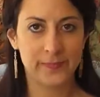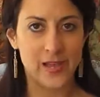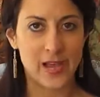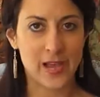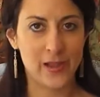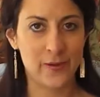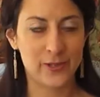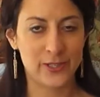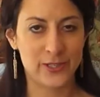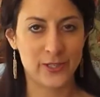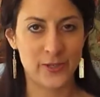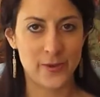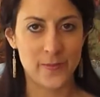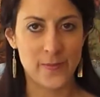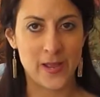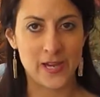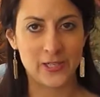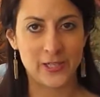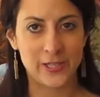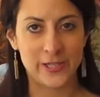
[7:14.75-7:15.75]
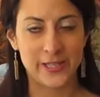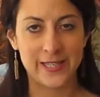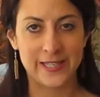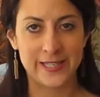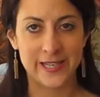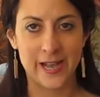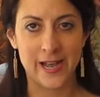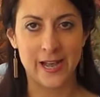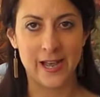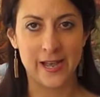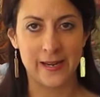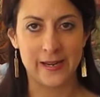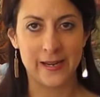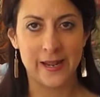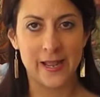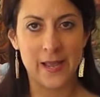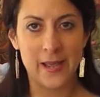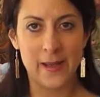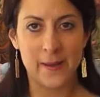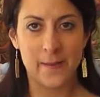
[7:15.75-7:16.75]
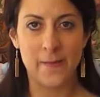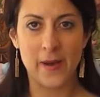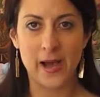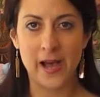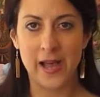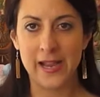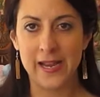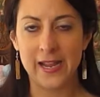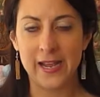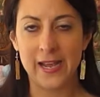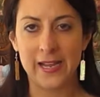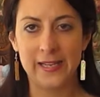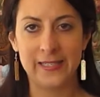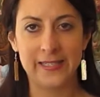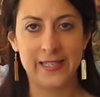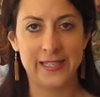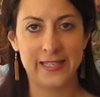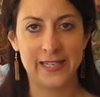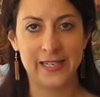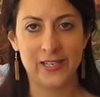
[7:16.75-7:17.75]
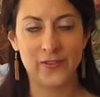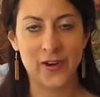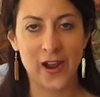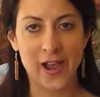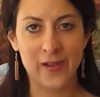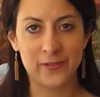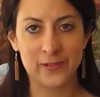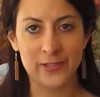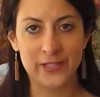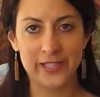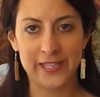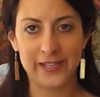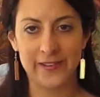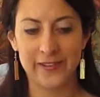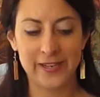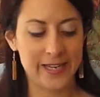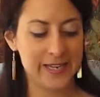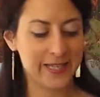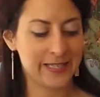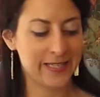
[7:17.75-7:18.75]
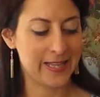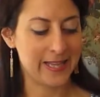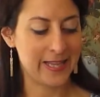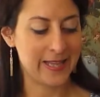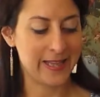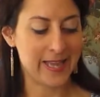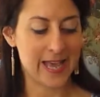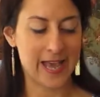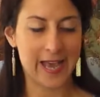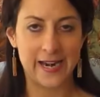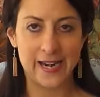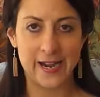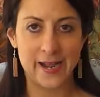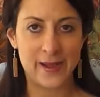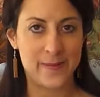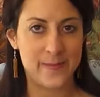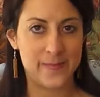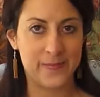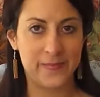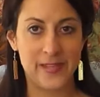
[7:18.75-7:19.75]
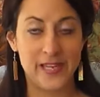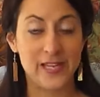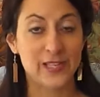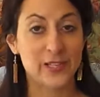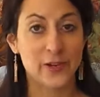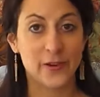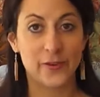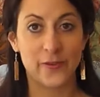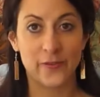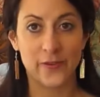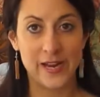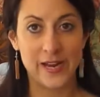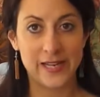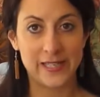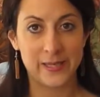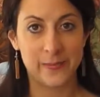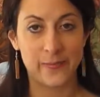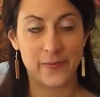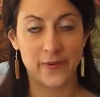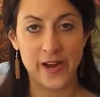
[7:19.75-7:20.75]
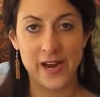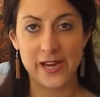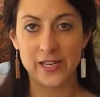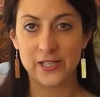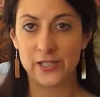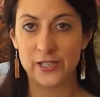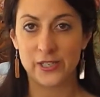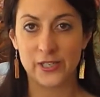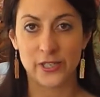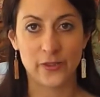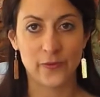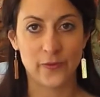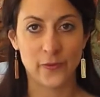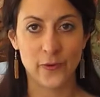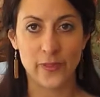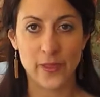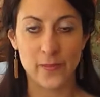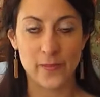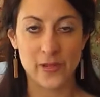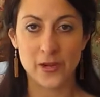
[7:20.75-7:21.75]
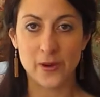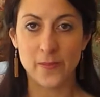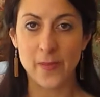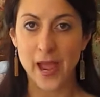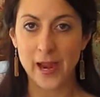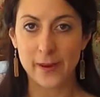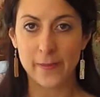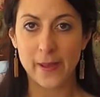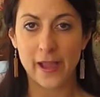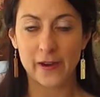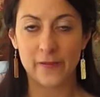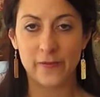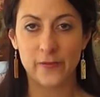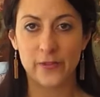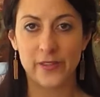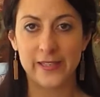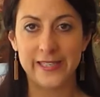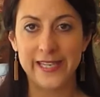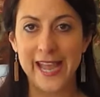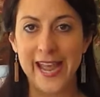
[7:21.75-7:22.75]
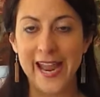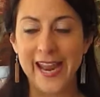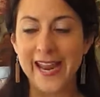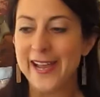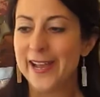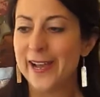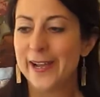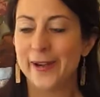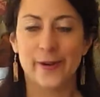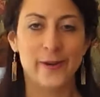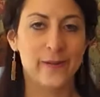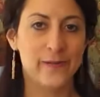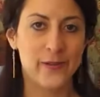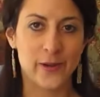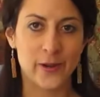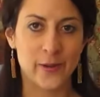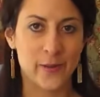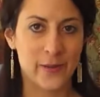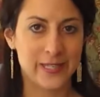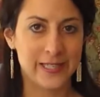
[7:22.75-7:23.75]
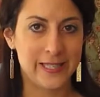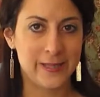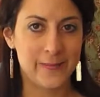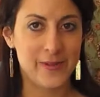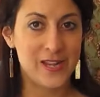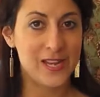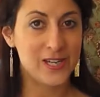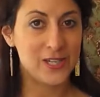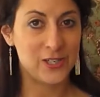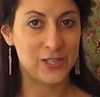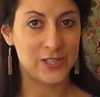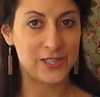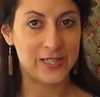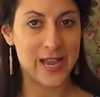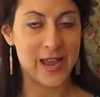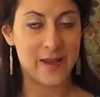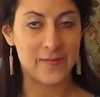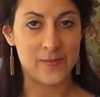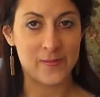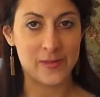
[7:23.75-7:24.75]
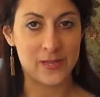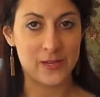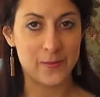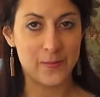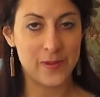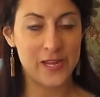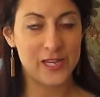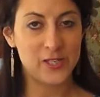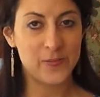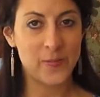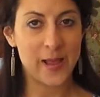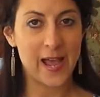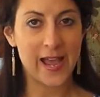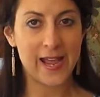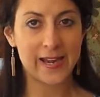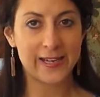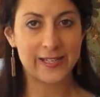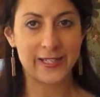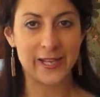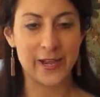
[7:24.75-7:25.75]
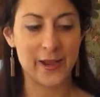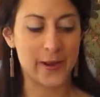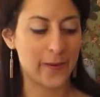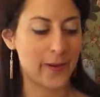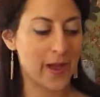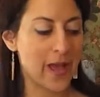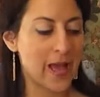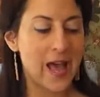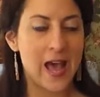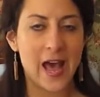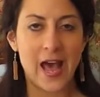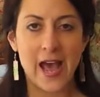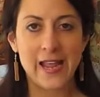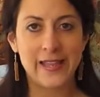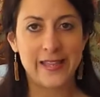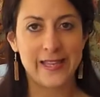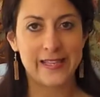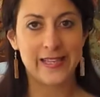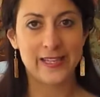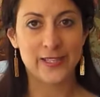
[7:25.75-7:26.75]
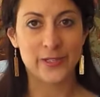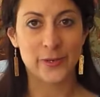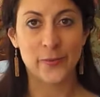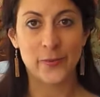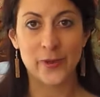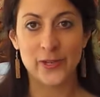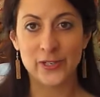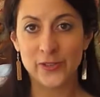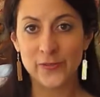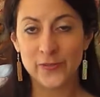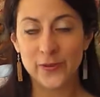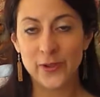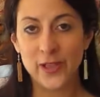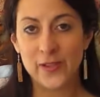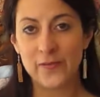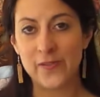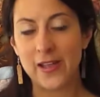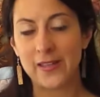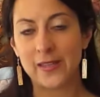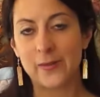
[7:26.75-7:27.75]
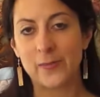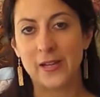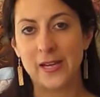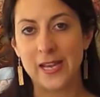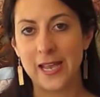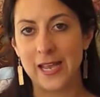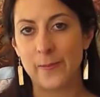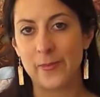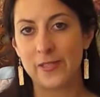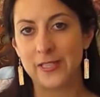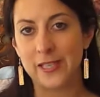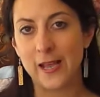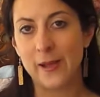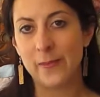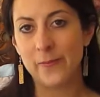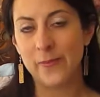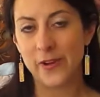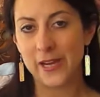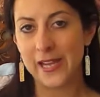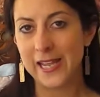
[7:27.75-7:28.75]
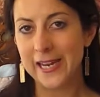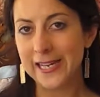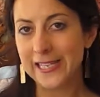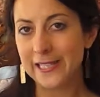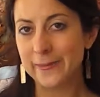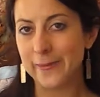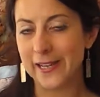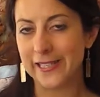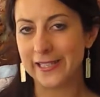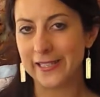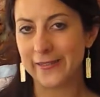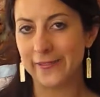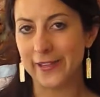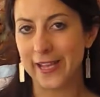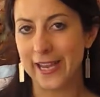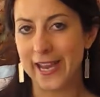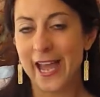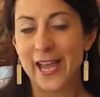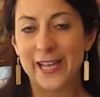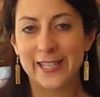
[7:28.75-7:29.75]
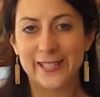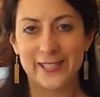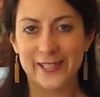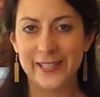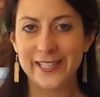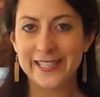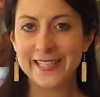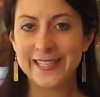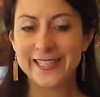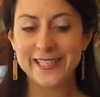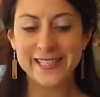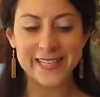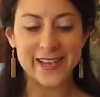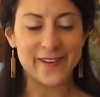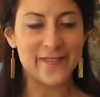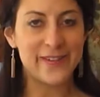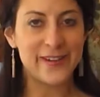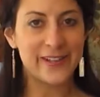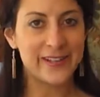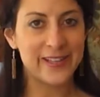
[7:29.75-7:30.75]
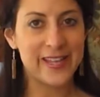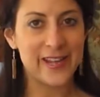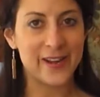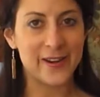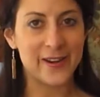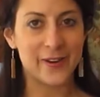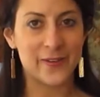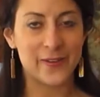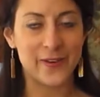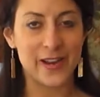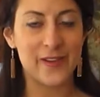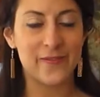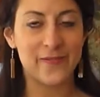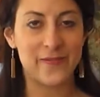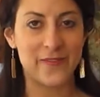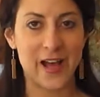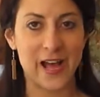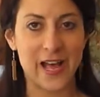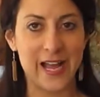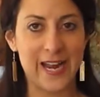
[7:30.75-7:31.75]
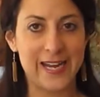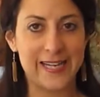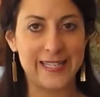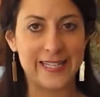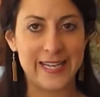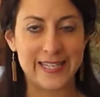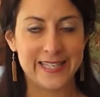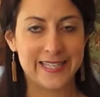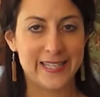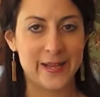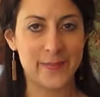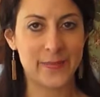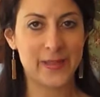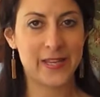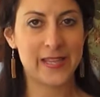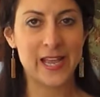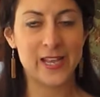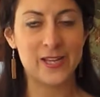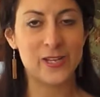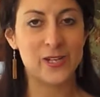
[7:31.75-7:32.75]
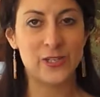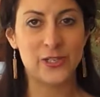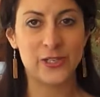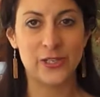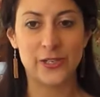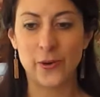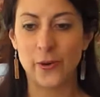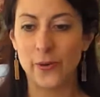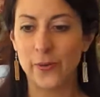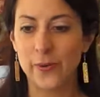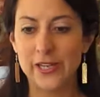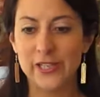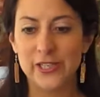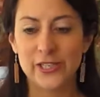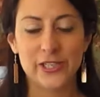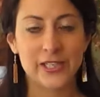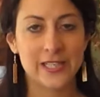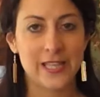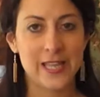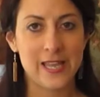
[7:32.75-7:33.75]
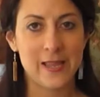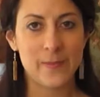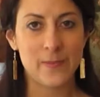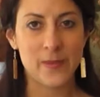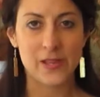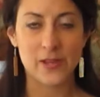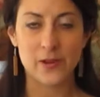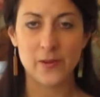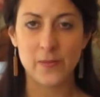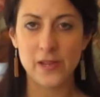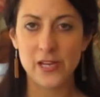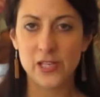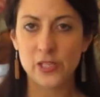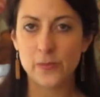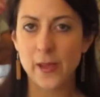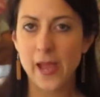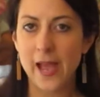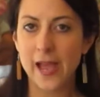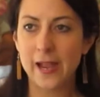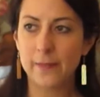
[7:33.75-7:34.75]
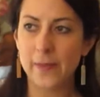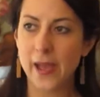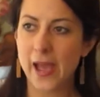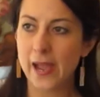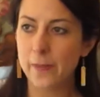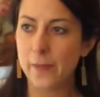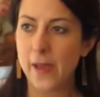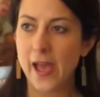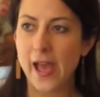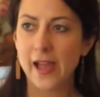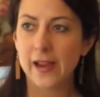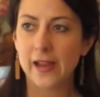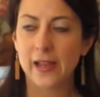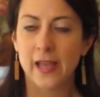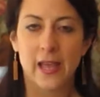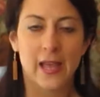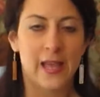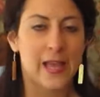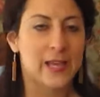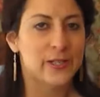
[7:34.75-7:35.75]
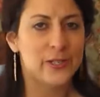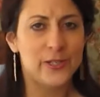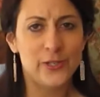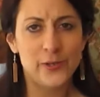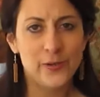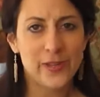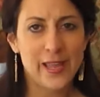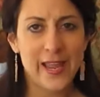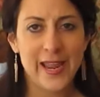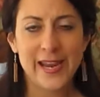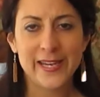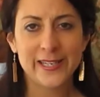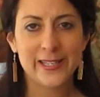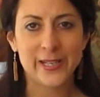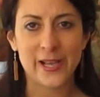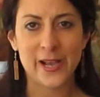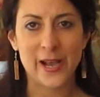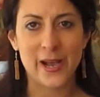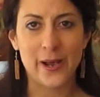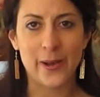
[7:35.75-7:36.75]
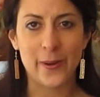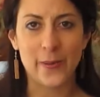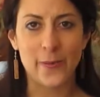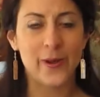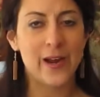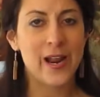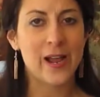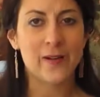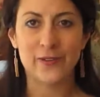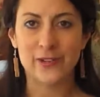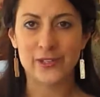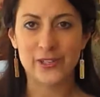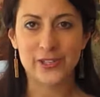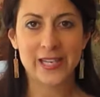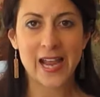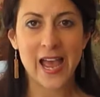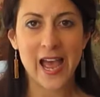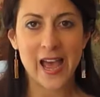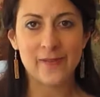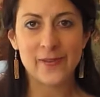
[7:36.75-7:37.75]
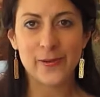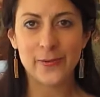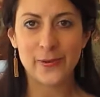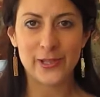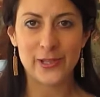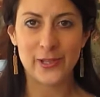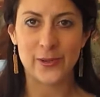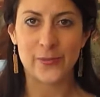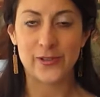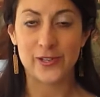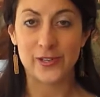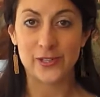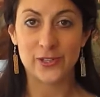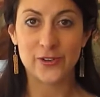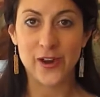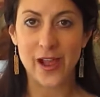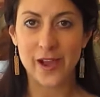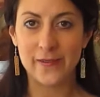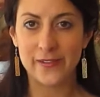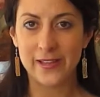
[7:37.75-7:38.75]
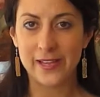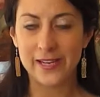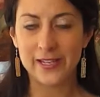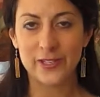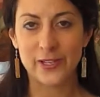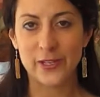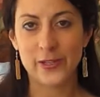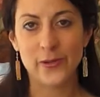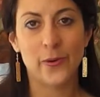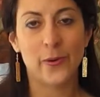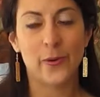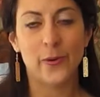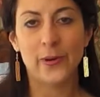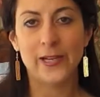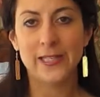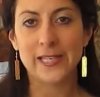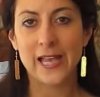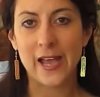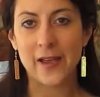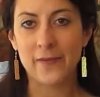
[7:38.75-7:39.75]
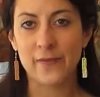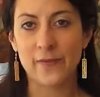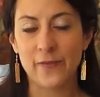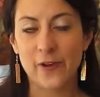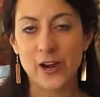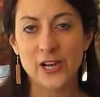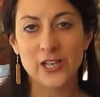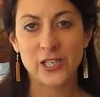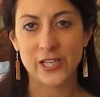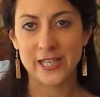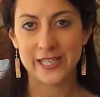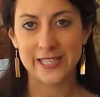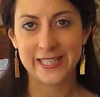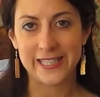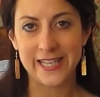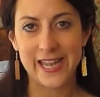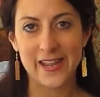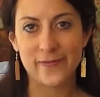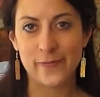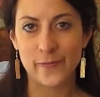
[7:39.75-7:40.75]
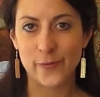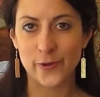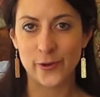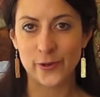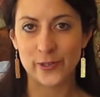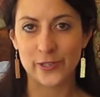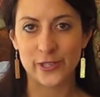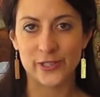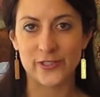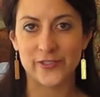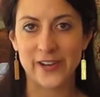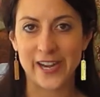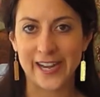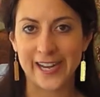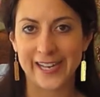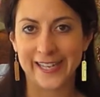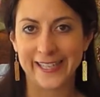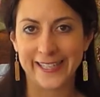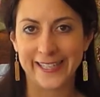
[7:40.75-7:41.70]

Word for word: I also mentioned this on my uh, Disney travel series that um, these are great to bring, just to throw them in your backpack for the day, or if you're going to the beach, just to have them in your beach bag. So I think these are wonderful. I found them on Amazon pretty inexpensively. So this is definitely a great find, and something that you should always just keep in your beach bag, backpack, suitcase, uh, whatever. Just have it with you when you're traveling, so that you always have fresh and safe water to drink.